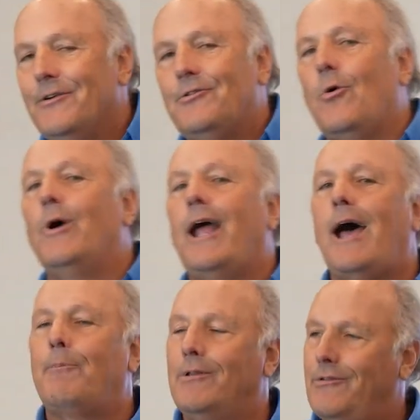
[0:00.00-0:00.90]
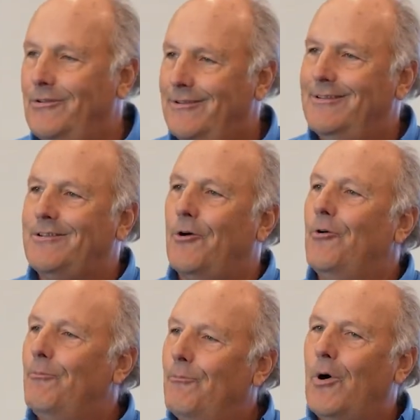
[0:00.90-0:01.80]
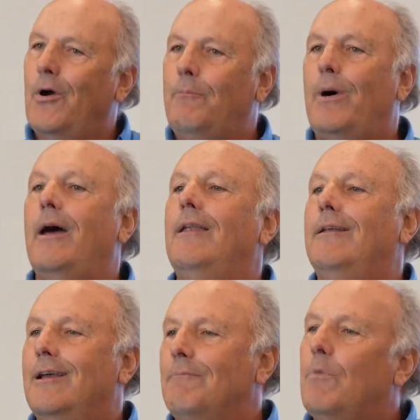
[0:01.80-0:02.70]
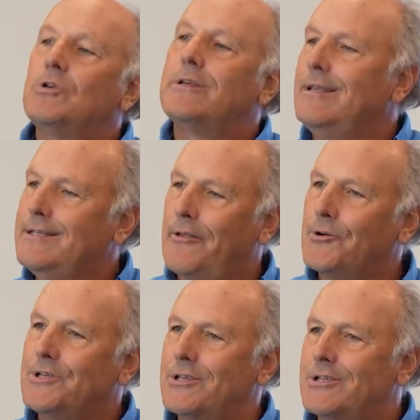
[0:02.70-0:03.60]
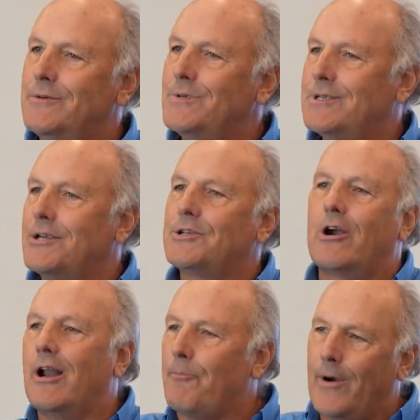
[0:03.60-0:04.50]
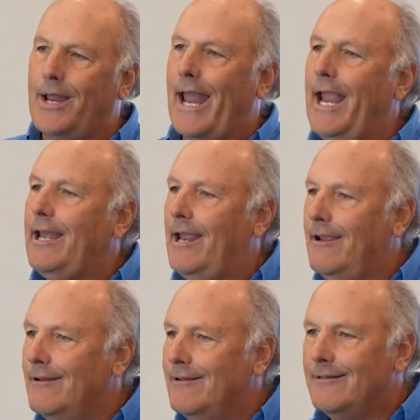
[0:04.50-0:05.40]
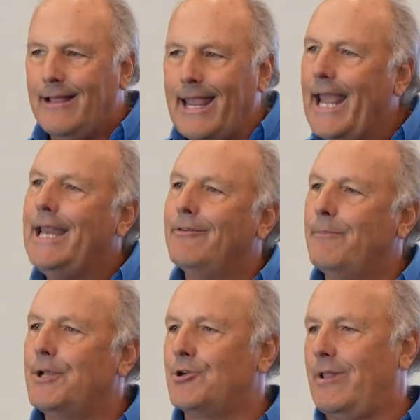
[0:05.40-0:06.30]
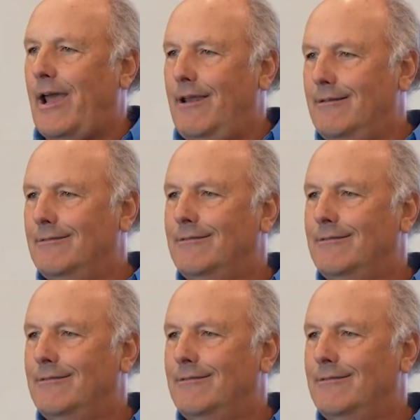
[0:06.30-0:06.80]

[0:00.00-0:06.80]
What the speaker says: So what happens? But most of these other systems, they start up around 80. They can't even measure that.